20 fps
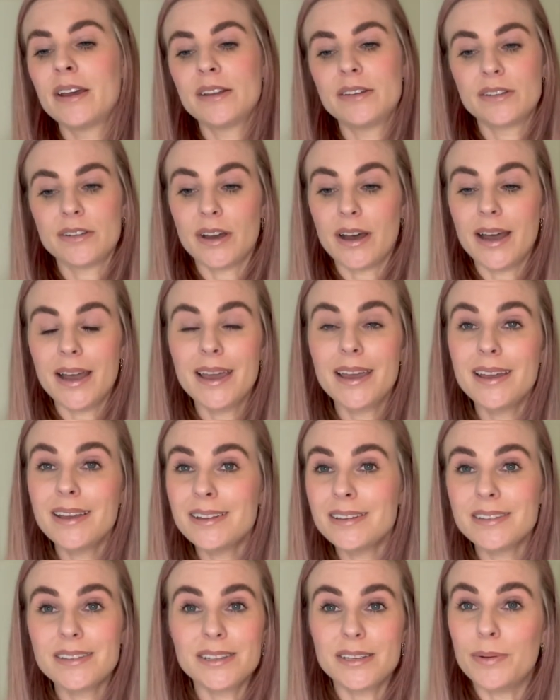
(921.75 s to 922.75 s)

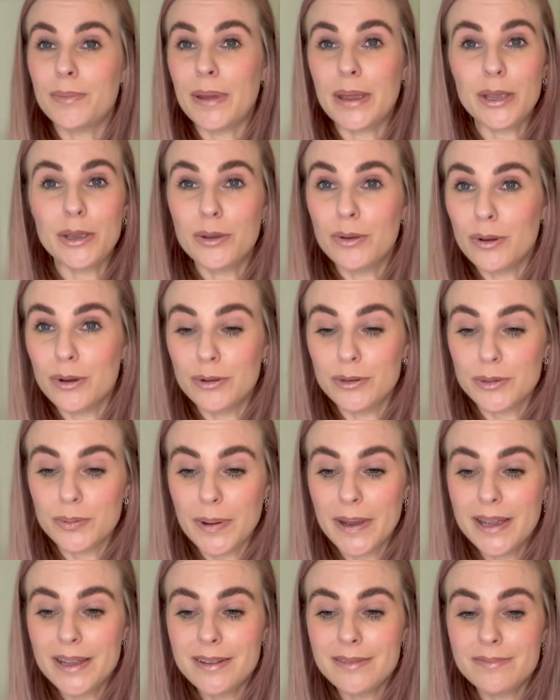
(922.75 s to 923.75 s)
diet to make you lose
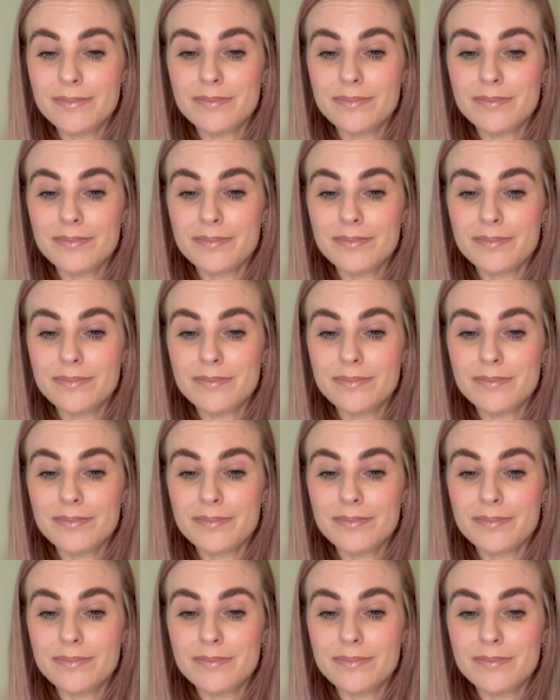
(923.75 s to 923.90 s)
weight.